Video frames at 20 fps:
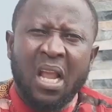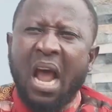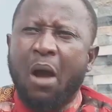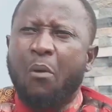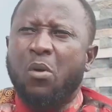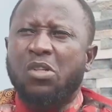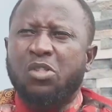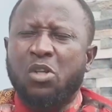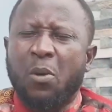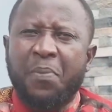
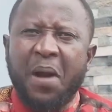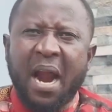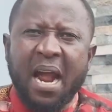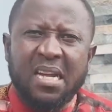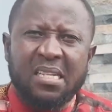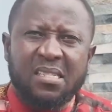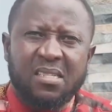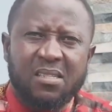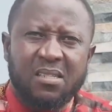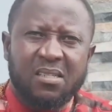I was
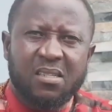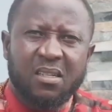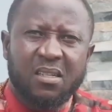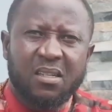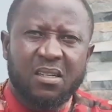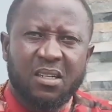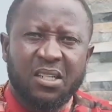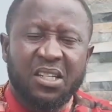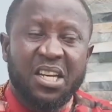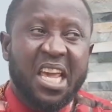surprised.
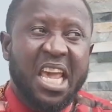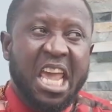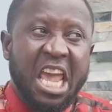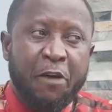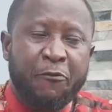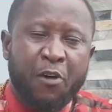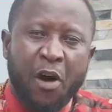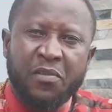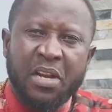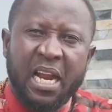The
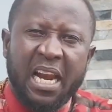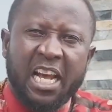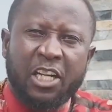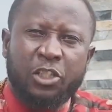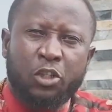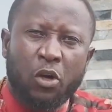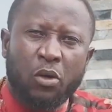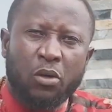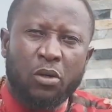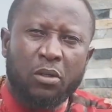eve of the
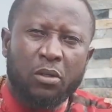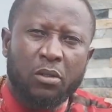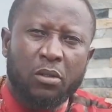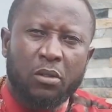election,